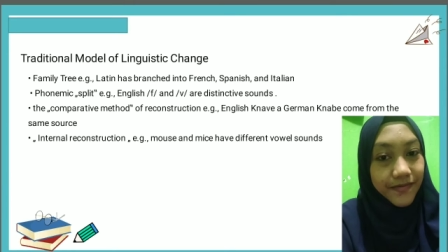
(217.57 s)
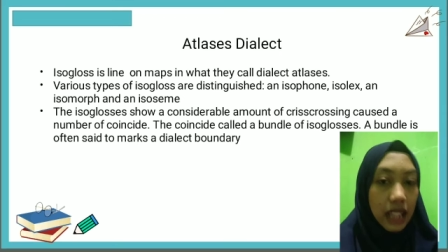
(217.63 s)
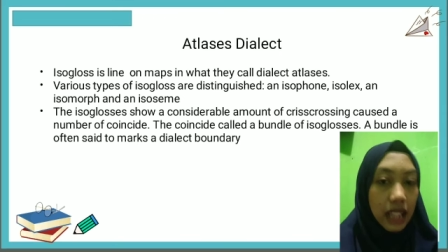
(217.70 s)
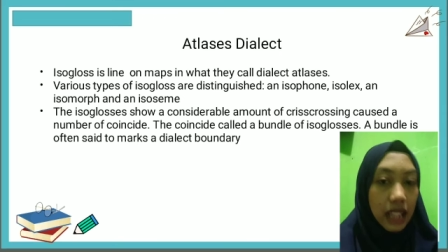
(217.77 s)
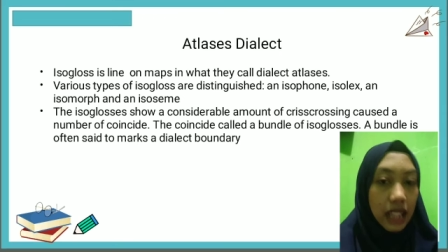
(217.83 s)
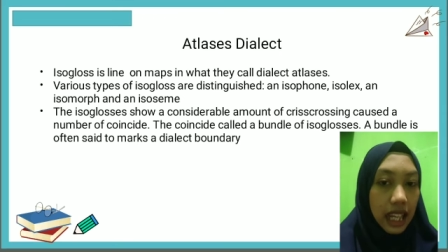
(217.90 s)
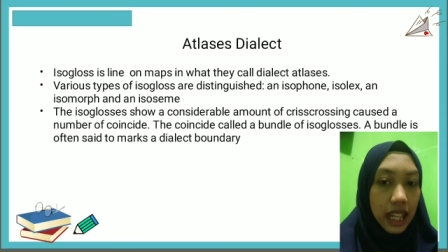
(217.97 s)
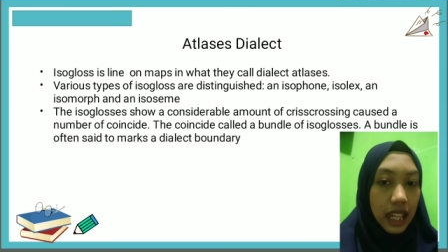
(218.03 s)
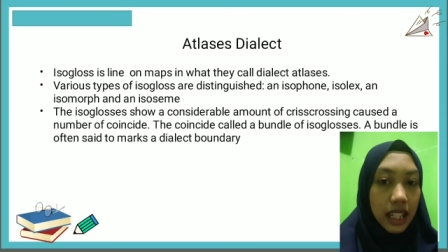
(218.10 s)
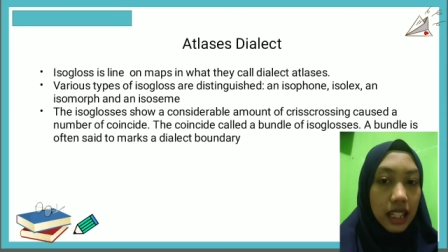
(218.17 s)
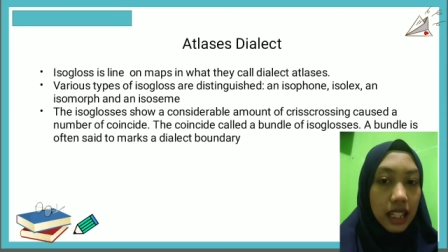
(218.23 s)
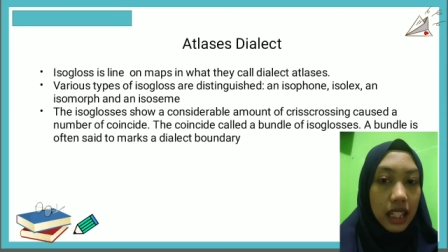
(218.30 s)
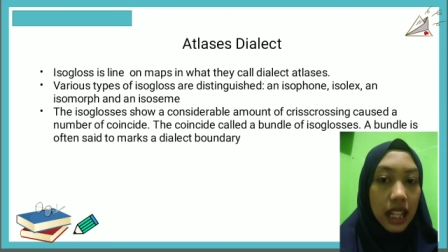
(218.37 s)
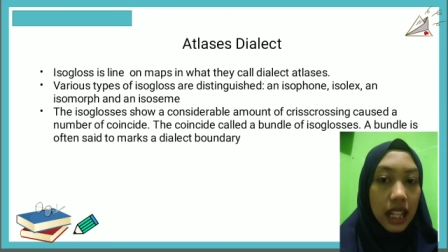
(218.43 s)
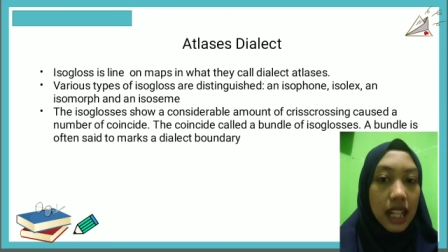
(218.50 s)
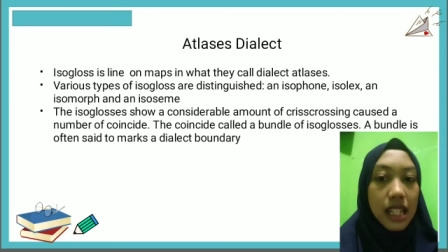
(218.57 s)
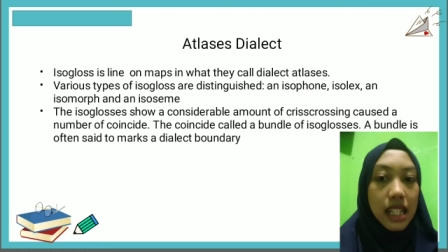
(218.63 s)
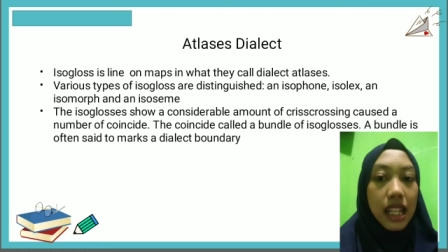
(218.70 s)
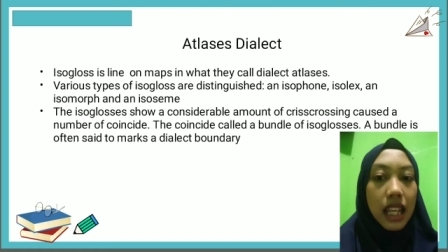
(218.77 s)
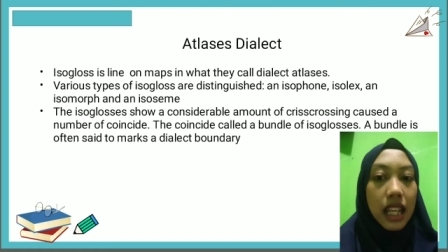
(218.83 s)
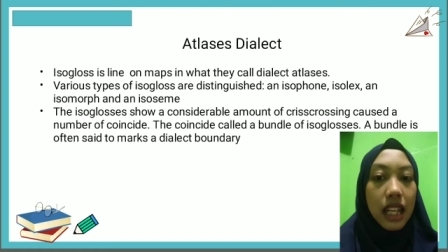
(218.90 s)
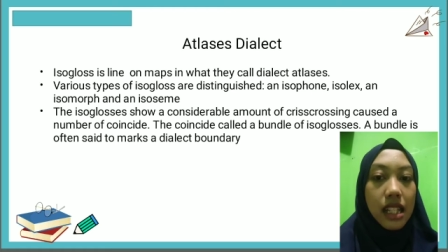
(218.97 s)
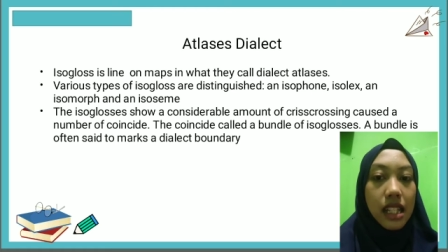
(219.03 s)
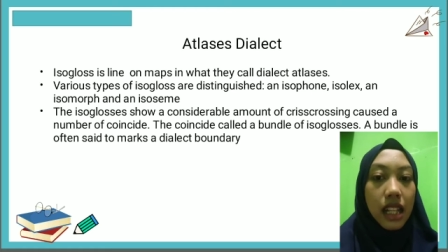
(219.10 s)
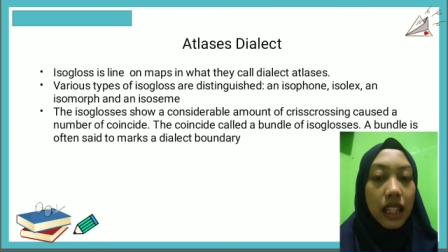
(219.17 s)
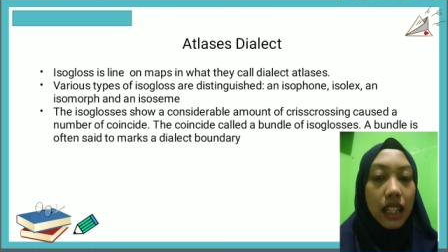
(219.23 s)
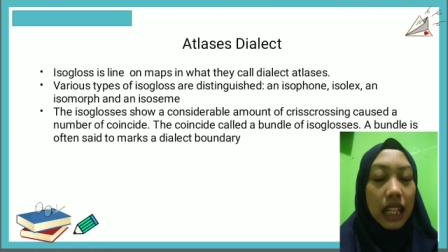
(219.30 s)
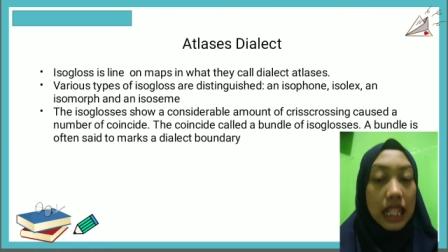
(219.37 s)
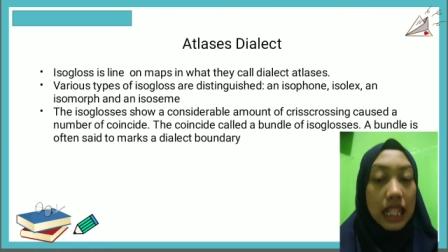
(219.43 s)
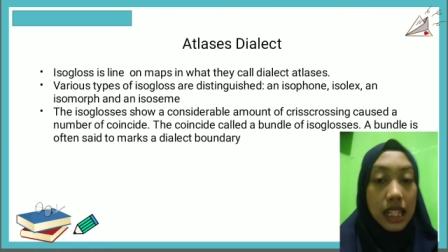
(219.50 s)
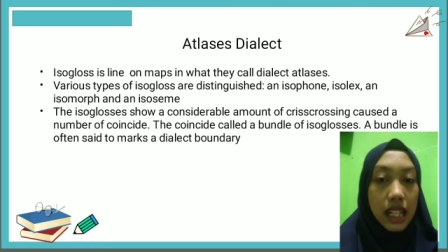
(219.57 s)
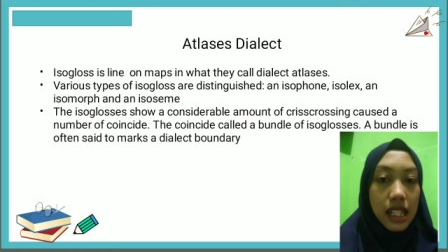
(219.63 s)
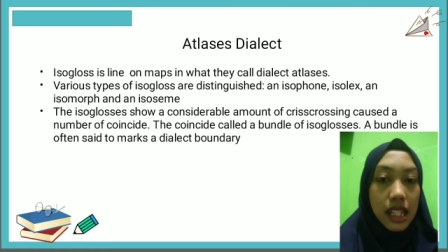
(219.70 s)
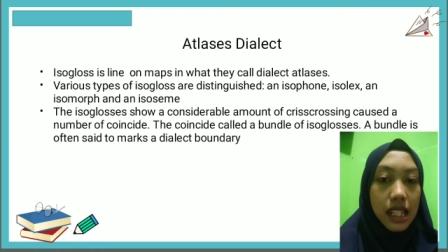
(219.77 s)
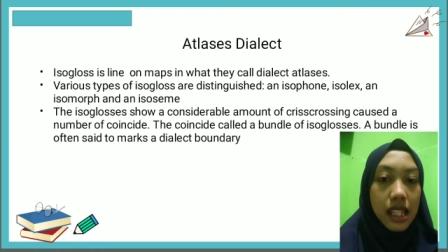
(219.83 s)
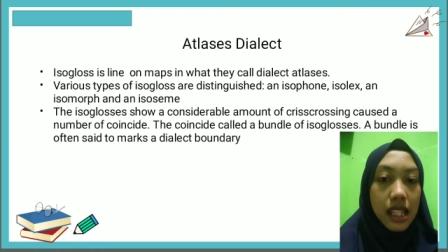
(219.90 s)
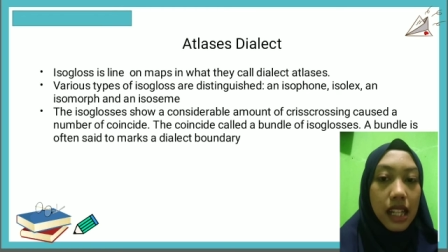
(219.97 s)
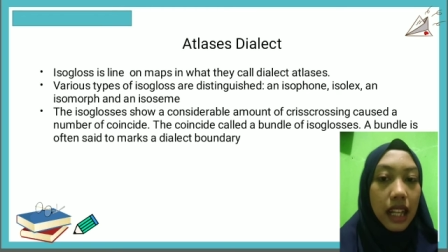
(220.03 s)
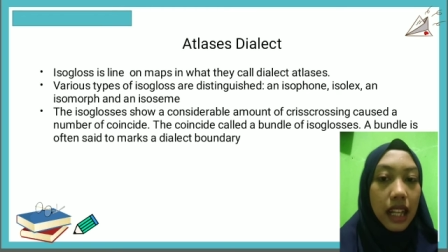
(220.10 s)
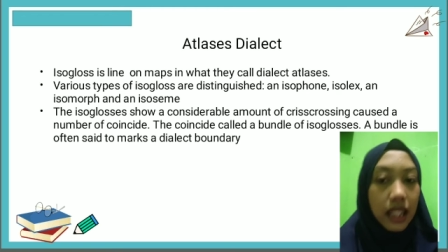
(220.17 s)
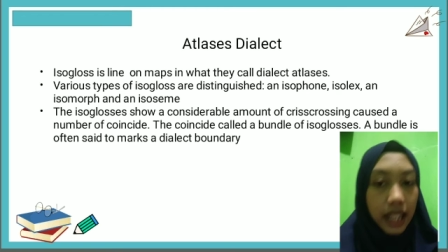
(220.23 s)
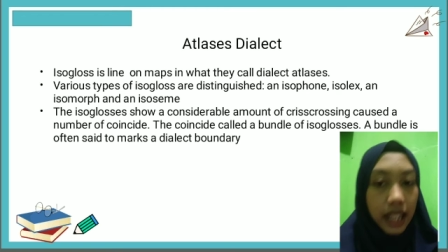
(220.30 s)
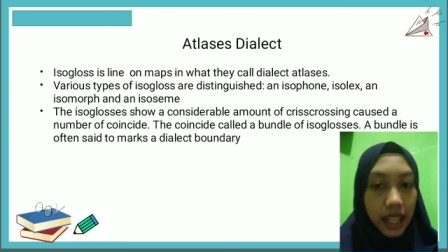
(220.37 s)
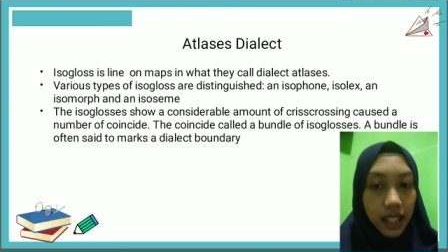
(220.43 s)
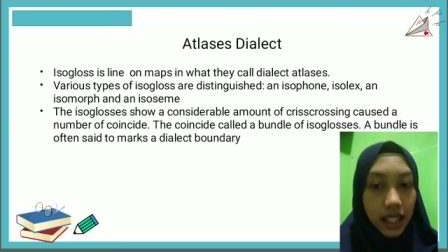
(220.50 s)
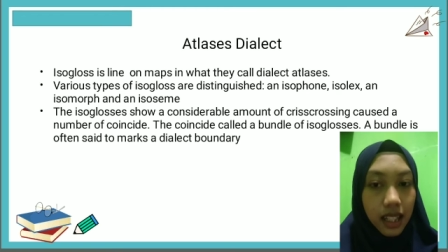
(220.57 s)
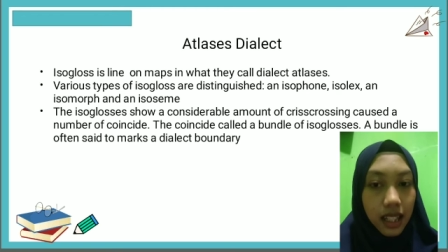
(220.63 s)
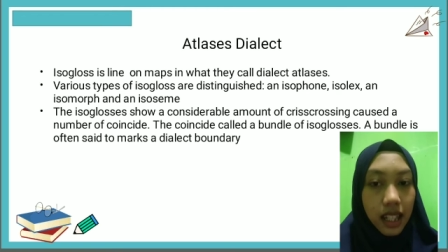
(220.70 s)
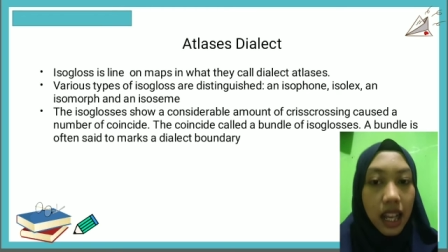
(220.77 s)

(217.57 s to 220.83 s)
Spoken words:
Okay, the last is atlases dialect.